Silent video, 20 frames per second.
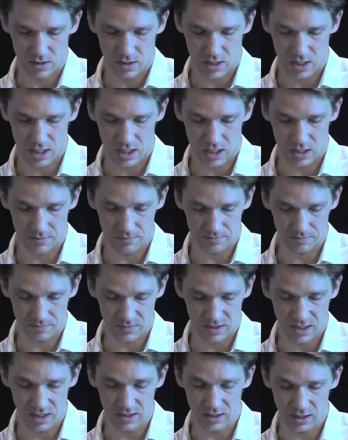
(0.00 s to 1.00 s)
Um,
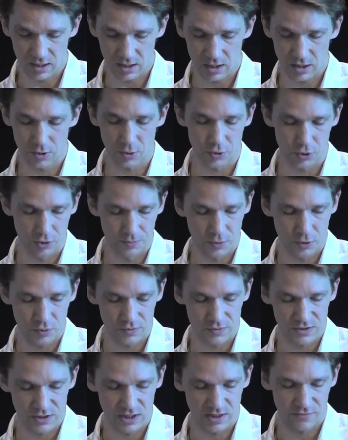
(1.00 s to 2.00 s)
in the group who
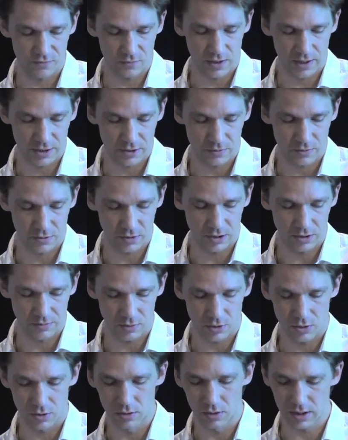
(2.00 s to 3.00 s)
received rocuronium
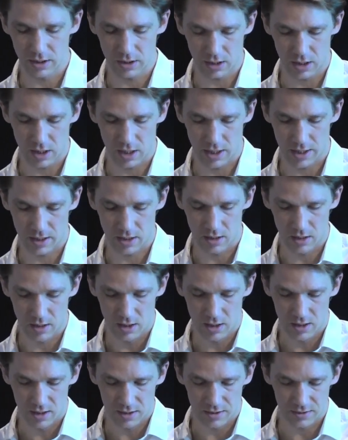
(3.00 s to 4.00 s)
early on,
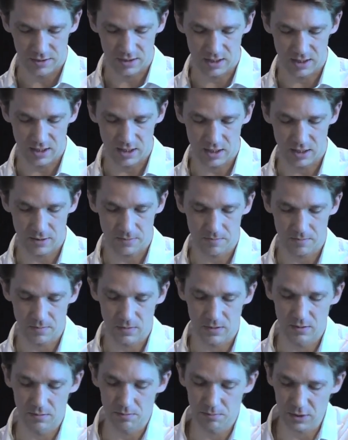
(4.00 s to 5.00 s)
the
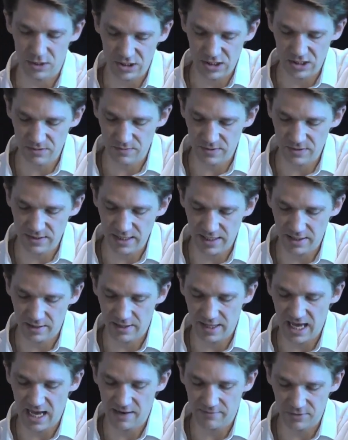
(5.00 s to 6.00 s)
participants had an
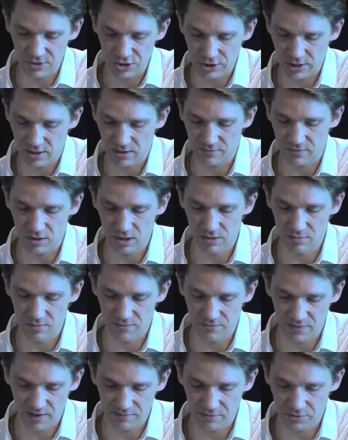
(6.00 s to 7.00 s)
average tidal volume of
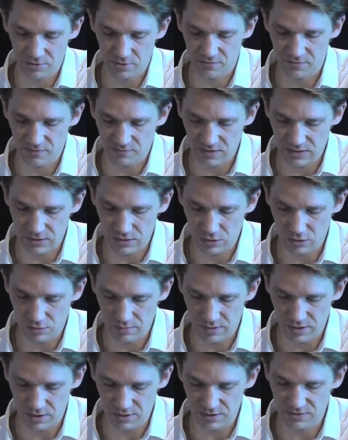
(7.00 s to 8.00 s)
552
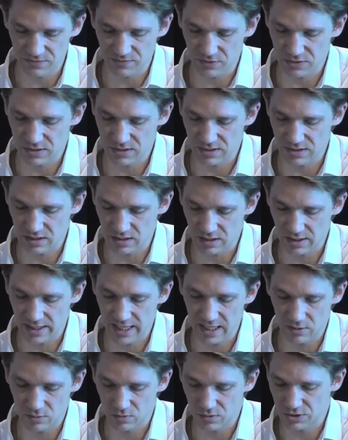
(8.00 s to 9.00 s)
mils versus the
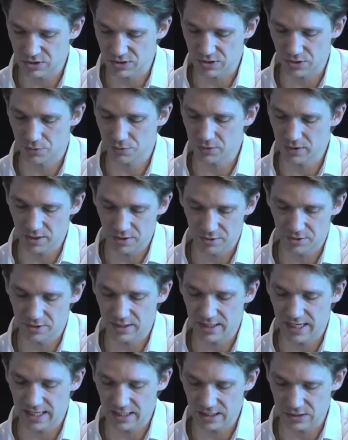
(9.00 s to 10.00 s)
late, which is
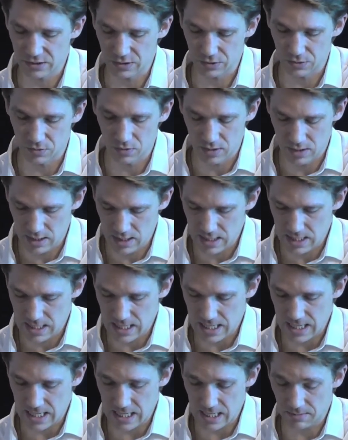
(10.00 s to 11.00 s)
392.
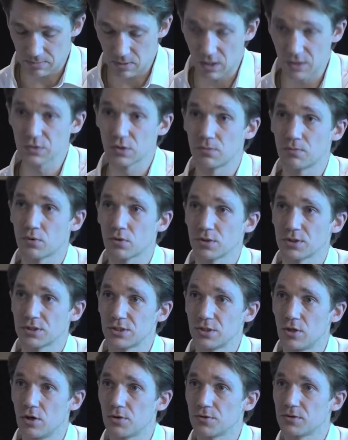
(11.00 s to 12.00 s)
Um, also important to
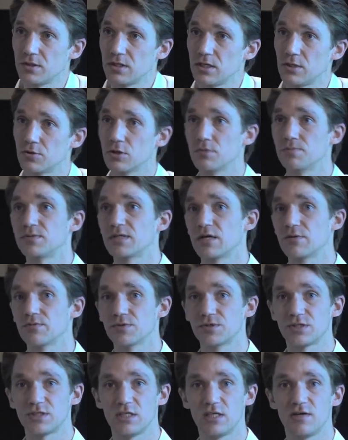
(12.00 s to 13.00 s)
note, the groups that
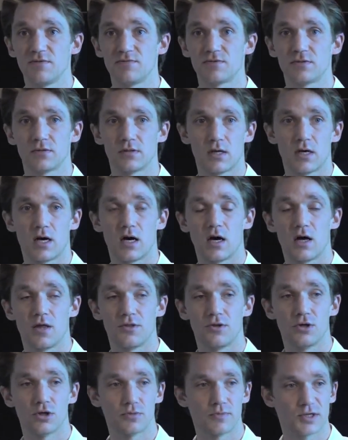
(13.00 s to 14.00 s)
received uh, the
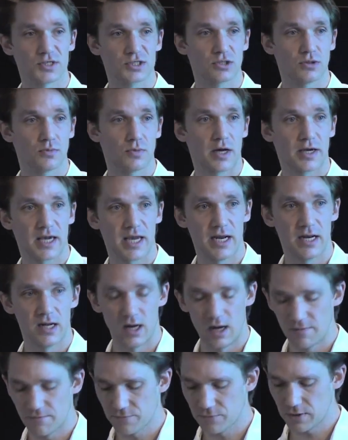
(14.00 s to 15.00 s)
neuromuscular blockade
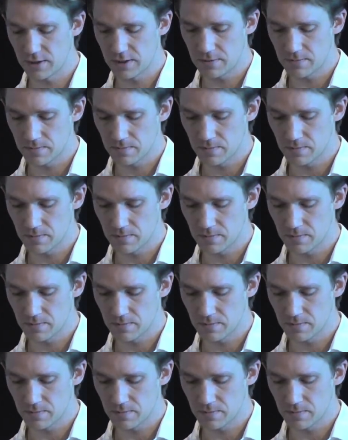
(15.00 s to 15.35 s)
upfront